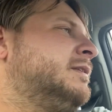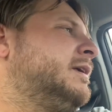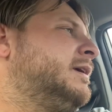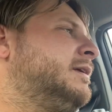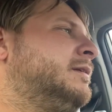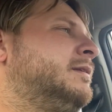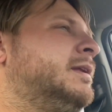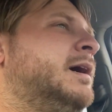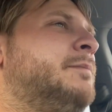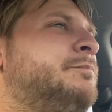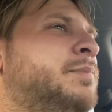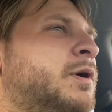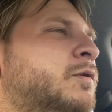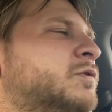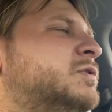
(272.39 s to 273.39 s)
That not
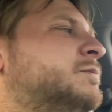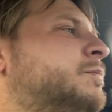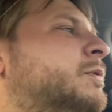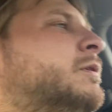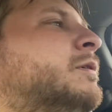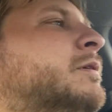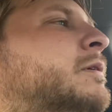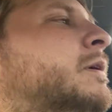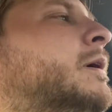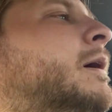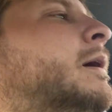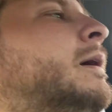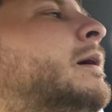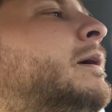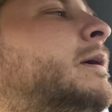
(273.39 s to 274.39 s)
post, but
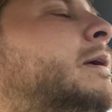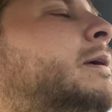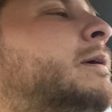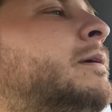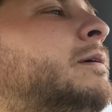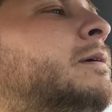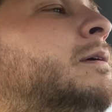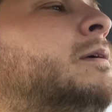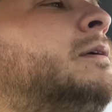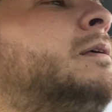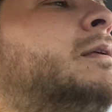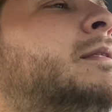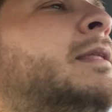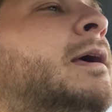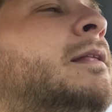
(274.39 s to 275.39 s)
uh,
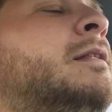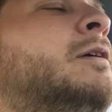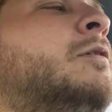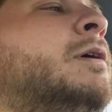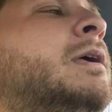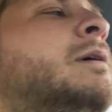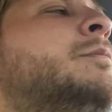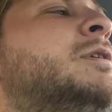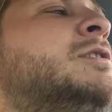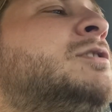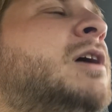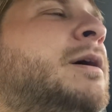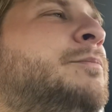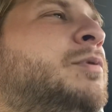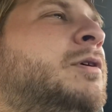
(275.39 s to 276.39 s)
that little image
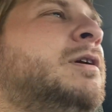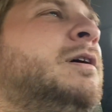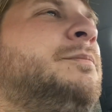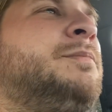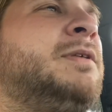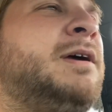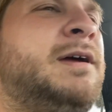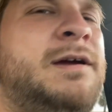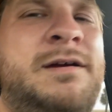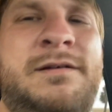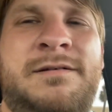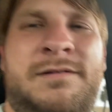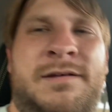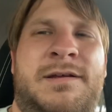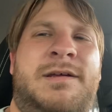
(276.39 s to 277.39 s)
I put up there
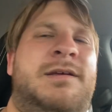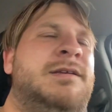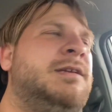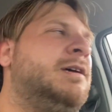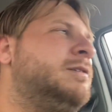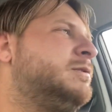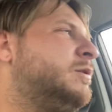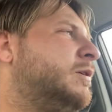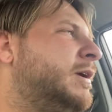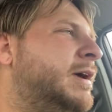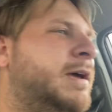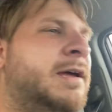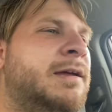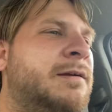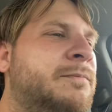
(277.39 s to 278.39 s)

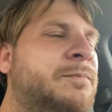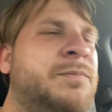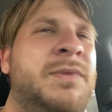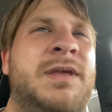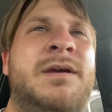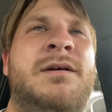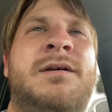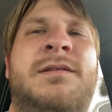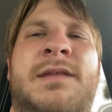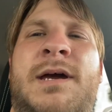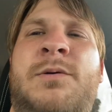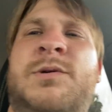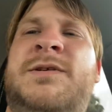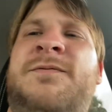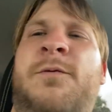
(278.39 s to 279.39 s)
yesterday. That
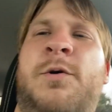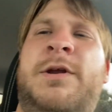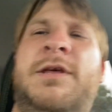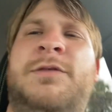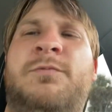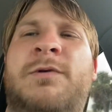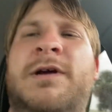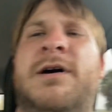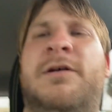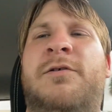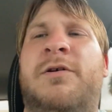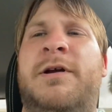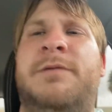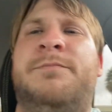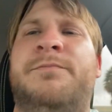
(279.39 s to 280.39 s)
was
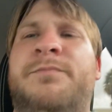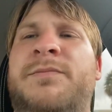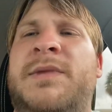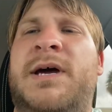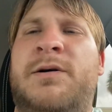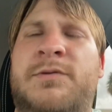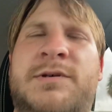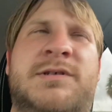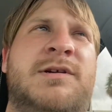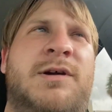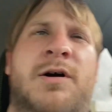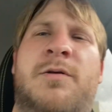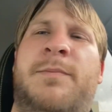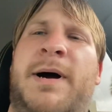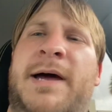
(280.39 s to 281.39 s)
4,300. That was to
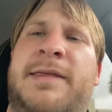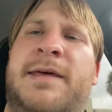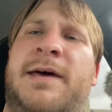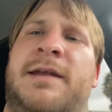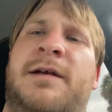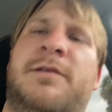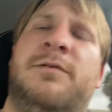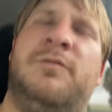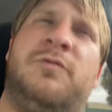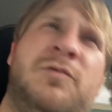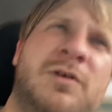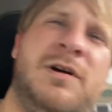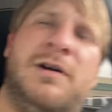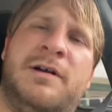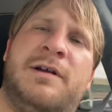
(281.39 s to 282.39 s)
go buy that other
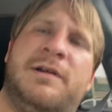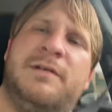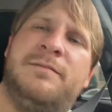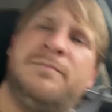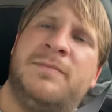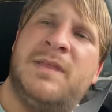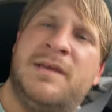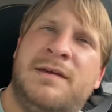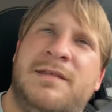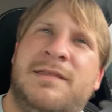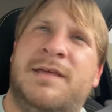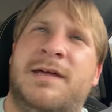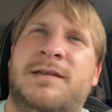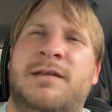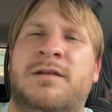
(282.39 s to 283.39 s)
truck.
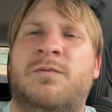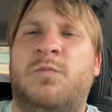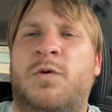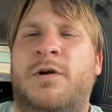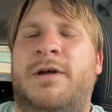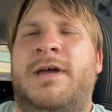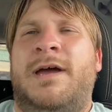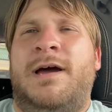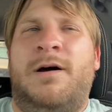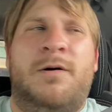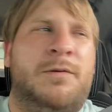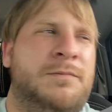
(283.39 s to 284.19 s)
That didn't work out.